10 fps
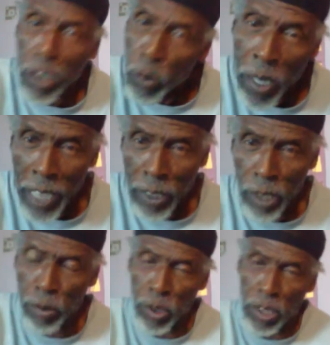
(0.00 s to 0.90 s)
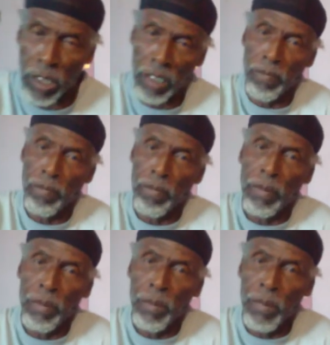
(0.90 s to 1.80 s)
plus 1 attributes.
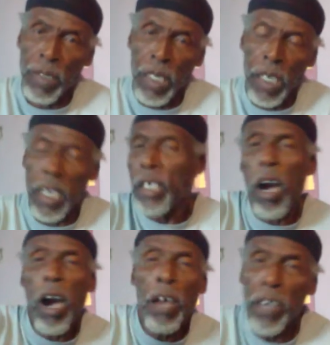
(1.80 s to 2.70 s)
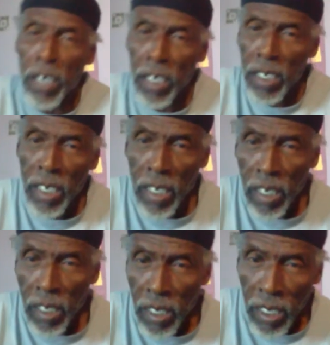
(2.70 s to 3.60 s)
In other
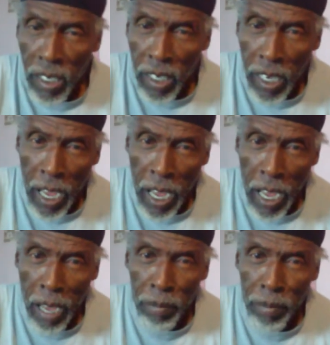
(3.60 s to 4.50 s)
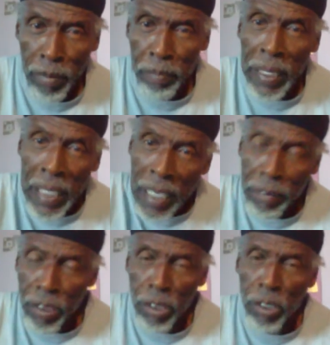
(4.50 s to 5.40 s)

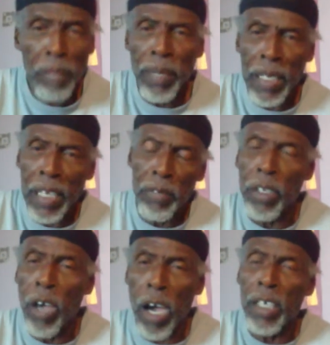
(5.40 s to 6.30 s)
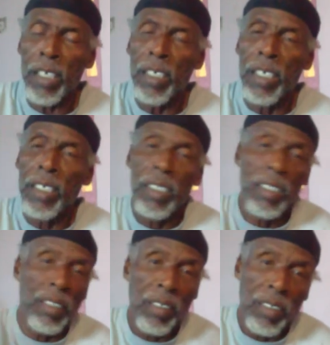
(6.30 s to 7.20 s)
beliefs in other
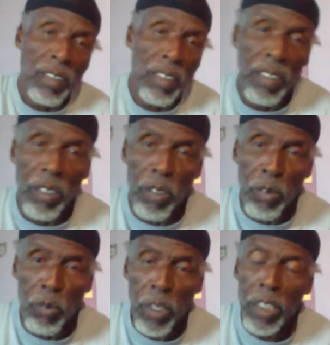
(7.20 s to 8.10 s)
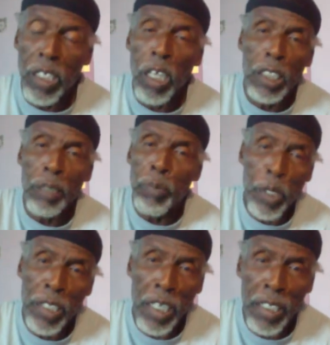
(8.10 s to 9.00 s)
ritual,
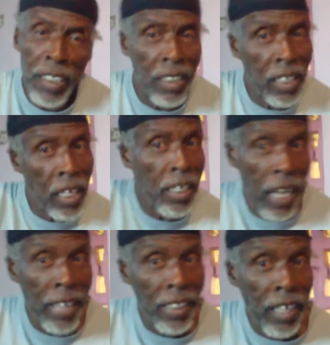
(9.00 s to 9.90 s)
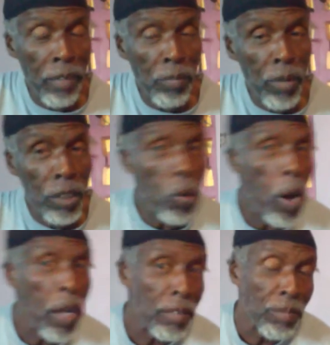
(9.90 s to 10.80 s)
spiritual thing. They tell you 99 plus
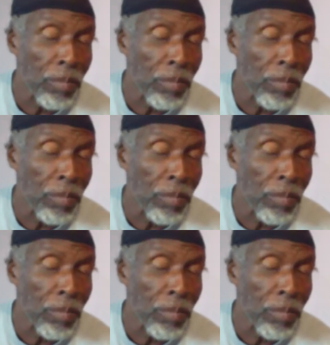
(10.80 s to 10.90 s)
1.